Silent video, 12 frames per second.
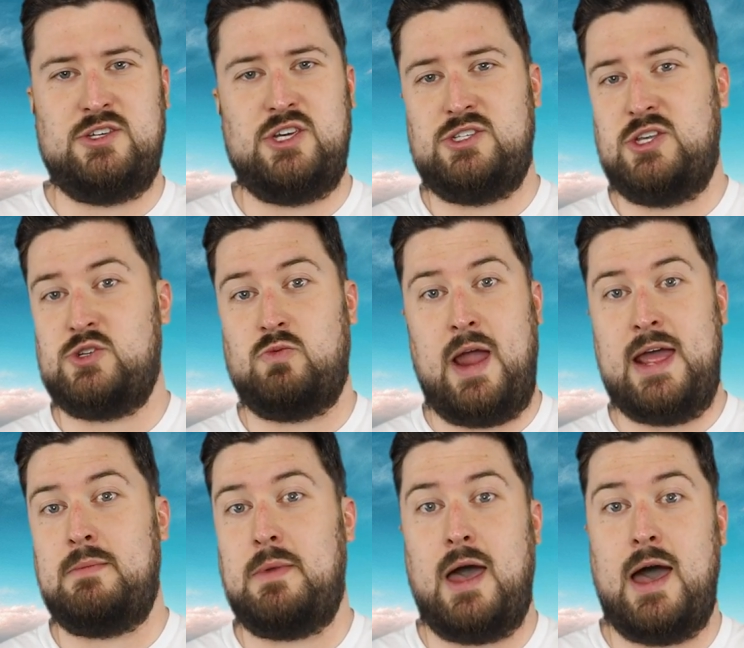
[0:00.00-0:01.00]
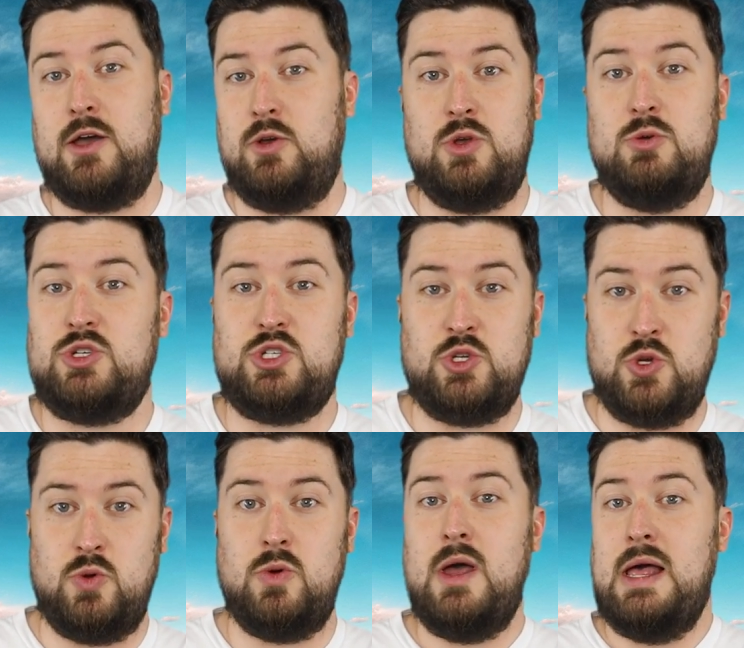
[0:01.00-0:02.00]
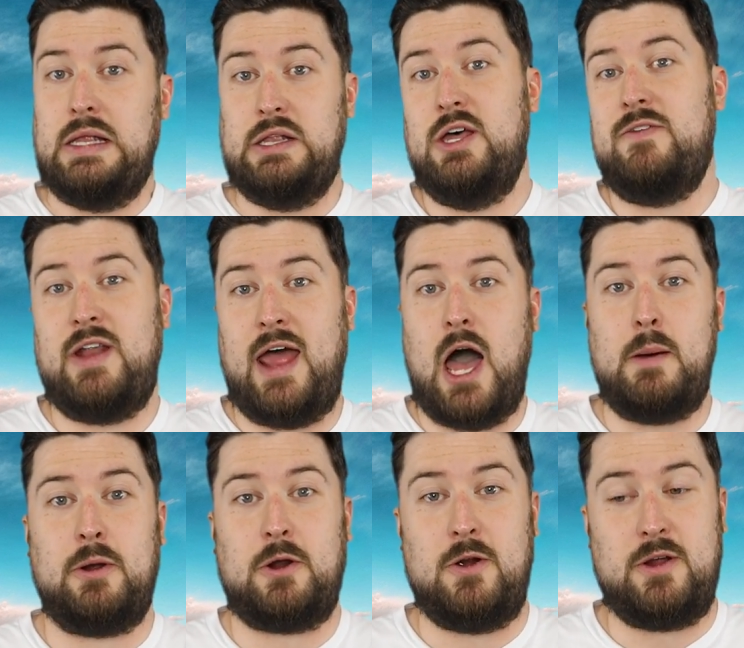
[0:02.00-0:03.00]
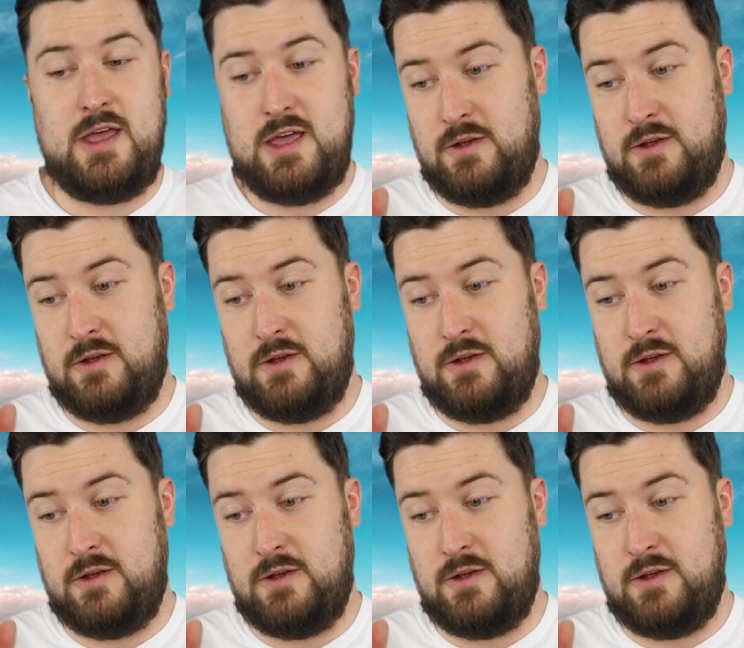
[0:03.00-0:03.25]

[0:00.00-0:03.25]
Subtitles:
is just this random guy who used to live in Albuquerque,